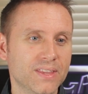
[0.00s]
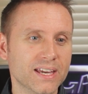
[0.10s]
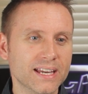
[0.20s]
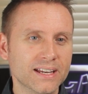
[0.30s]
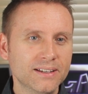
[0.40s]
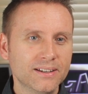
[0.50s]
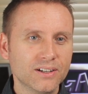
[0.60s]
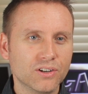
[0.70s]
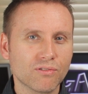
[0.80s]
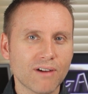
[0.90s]
the
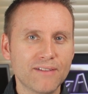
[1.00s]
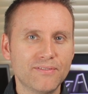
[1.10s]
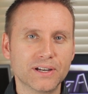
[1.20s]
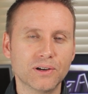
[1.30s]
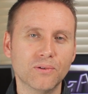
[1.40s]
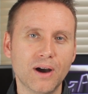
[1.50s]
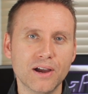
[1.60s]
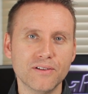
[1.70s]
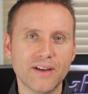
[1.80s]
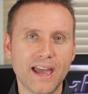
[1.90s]
graphical
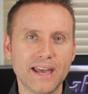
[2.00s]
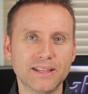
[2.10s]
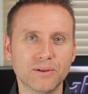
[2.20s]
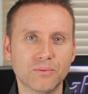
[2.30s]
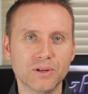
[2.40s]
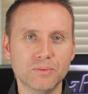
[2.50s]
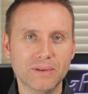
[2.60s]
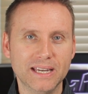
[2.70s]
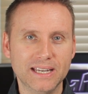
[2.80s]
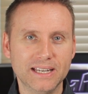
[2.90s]
overhead that would
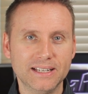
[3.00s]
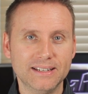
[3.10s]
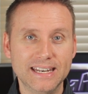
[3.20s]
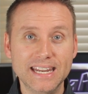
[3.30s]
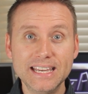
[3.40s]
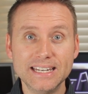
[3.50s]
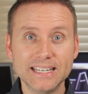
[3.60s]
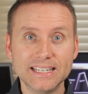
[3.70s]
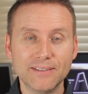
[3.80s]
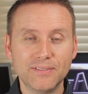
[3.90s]
be
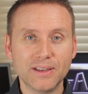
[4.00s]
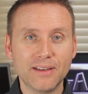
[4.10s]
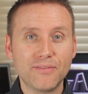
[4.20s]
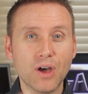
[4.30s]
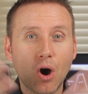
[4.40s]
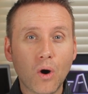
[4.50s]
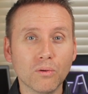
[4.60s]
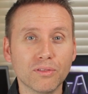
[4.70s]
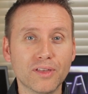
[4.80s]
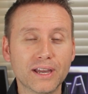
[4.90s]
needed if the
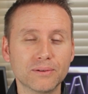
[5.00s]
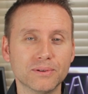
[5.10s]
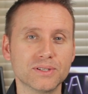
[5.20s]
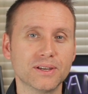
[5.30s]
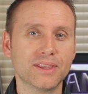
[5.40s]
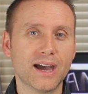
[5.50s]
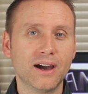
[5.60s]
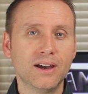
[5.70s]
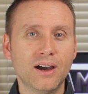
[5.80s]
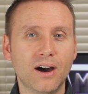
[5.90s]
whole thing was at
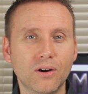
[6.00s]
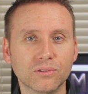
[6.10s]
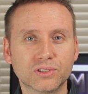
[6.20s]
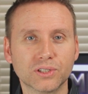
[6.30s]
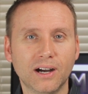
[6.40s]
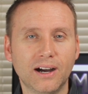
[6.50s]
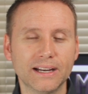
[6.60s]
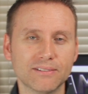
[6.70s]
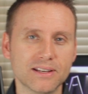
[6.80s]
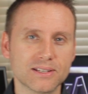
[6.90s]
that ultra
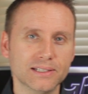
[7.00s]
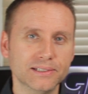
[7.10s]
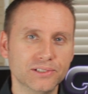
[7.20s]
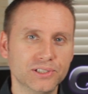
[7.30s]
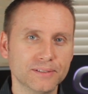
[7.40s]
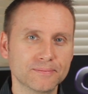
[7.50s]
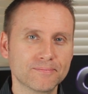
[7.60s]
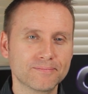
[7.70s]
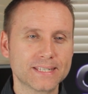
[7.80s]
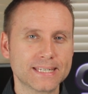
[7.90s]
high resolution.
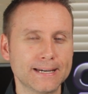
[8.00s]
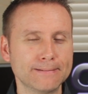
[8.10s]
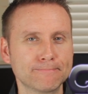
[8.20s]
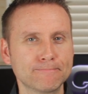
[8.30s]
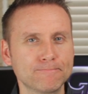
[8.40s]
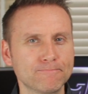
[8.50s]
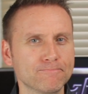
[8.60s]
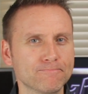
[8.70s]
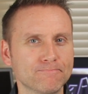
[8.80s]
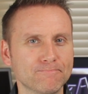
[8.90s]
So
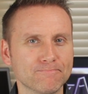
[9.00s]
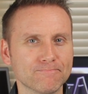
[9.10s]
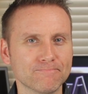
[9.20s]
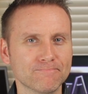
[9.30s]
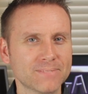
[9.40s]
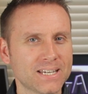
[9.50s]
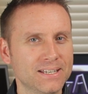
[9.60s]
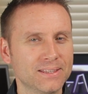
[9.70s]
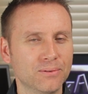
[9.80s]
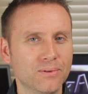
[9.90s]

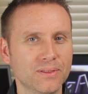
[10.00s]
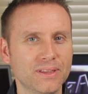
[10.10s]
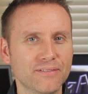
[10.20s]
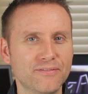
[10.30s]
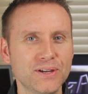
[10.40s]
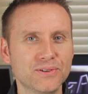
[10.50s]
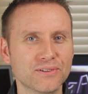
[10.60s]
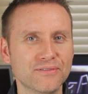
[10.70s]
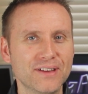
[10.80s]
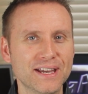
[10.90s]
the
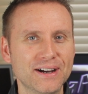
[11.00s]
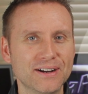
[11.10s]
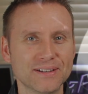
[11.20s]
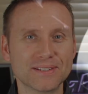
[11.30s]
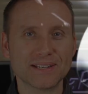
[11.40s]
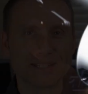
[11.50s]
future of VR, as